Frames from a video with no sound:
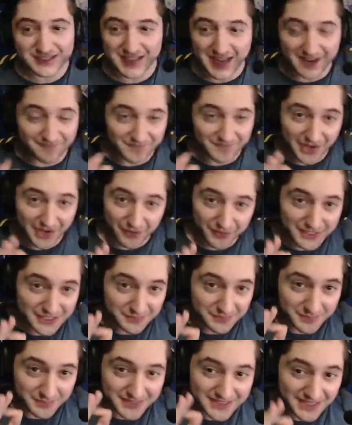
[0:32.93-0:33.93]
and very
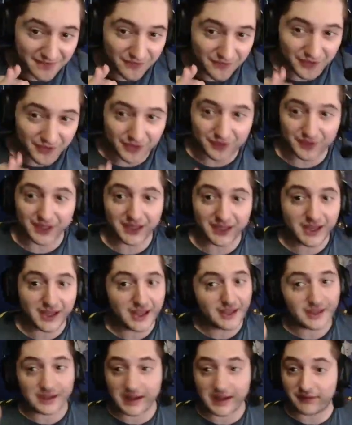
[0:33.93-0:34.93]
specifically,
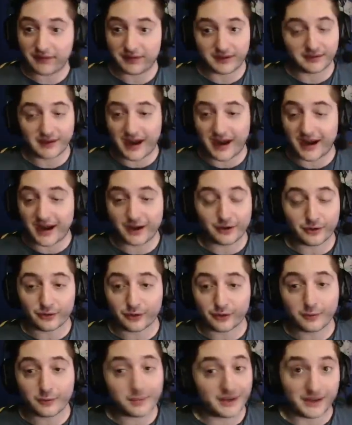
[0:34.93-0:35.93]
you have an entire
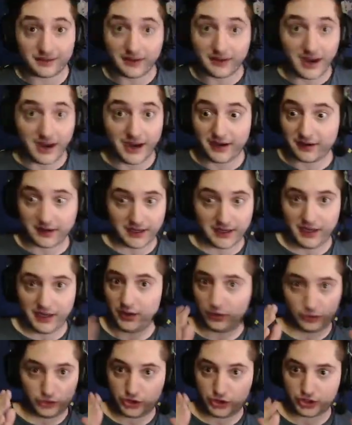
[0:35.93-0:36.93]
group, an entire
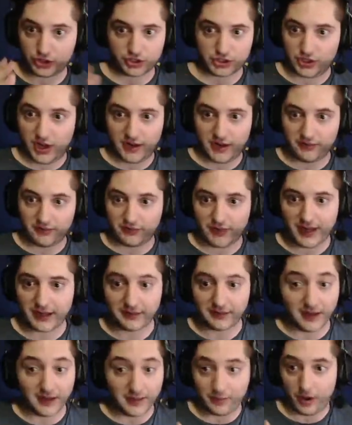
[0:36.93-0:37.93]
guild, just not
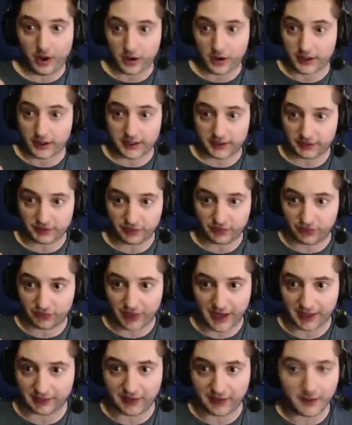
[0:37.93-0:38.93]
flagged up. Our guild's
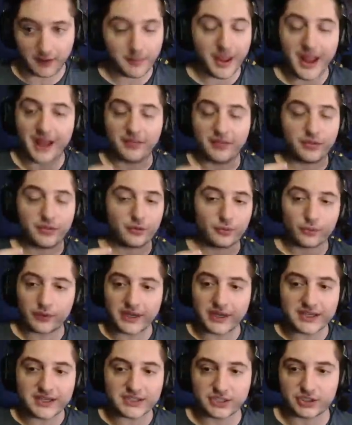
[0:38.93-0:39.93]
flagged up, and the
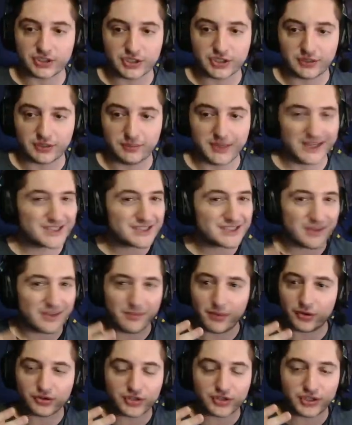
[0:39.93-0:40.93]
reason should be it's the
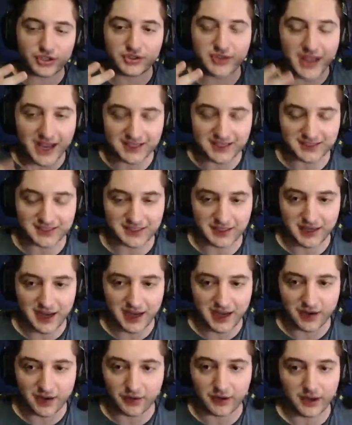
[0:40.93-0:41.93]
most contested
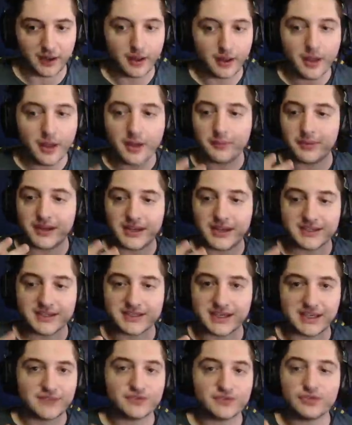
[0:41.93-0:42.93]
area because
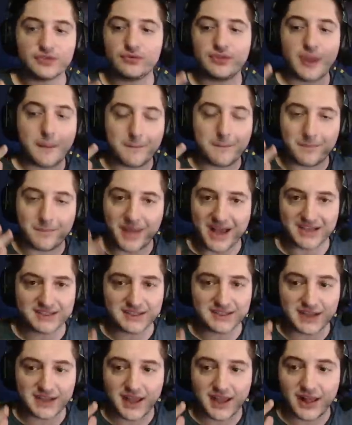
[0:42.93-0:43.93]
it gives you the
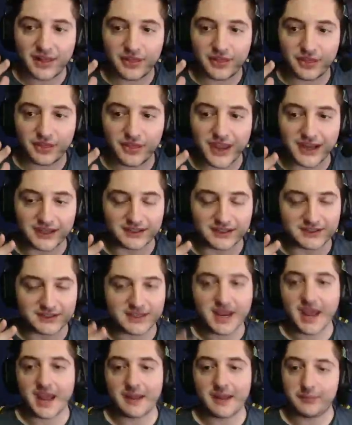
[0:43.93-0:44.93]
best things.
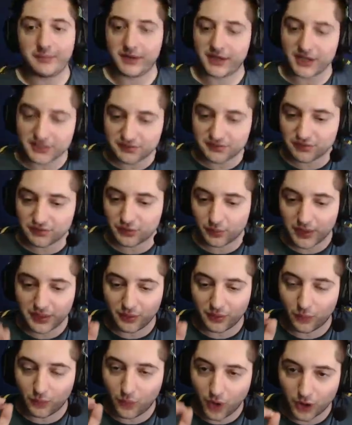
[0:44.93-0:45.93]
And because of the way
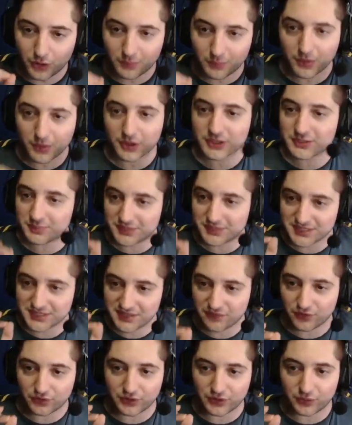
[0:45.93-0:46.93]
the watermark
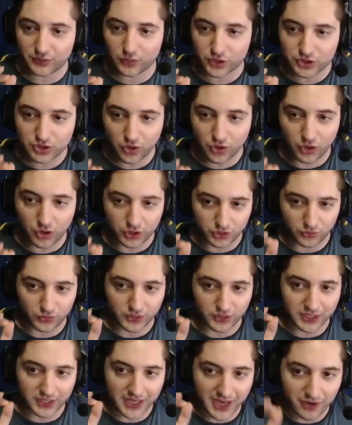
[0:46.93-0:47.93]
specifically works on your
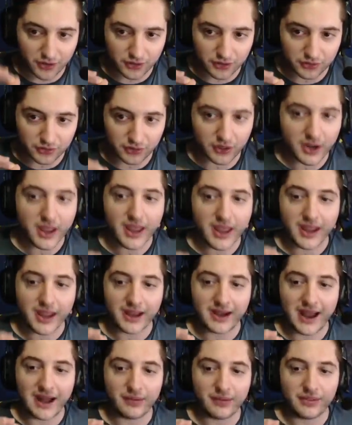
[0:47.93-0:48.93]
character
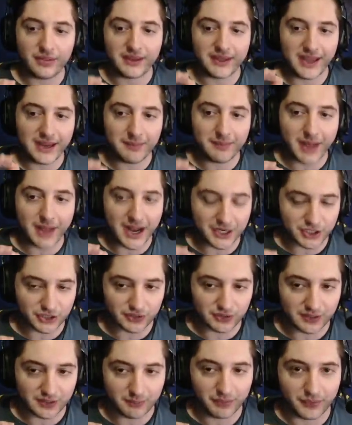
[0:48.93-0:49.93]
and how the game
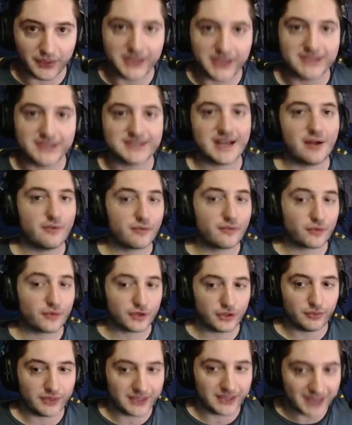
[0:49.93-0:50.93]
actually plays out for
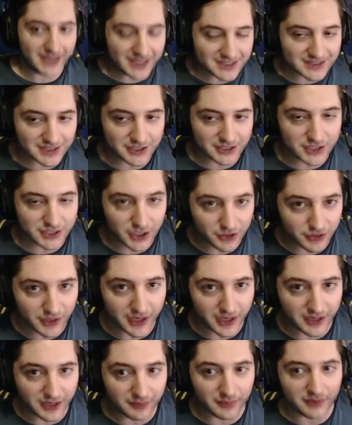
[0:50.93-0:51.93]
you to get 600
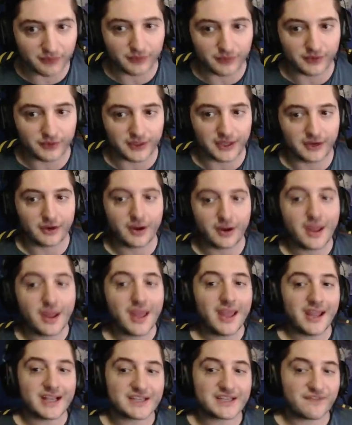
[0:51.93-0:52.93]
item level gear,
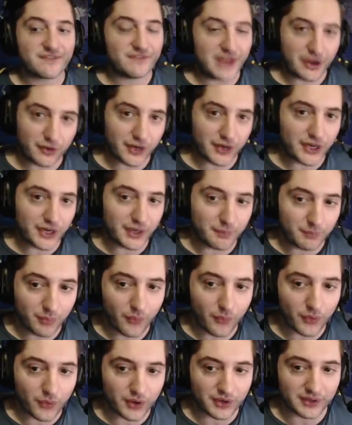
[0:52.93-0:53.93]
it's very
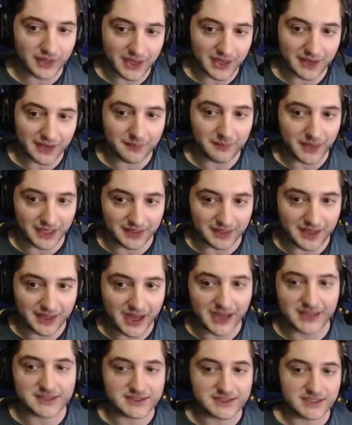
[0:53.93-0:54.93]
important that it
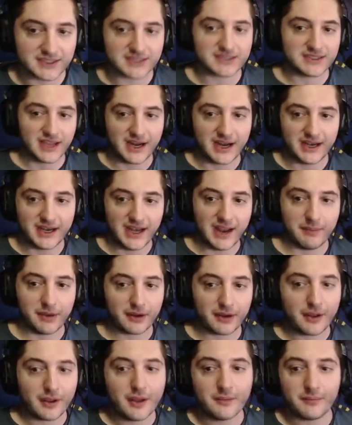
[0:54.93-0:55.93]
maintains this dynamic,
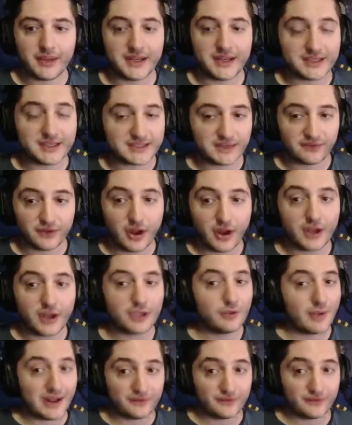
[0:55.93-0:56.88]
because if not, you have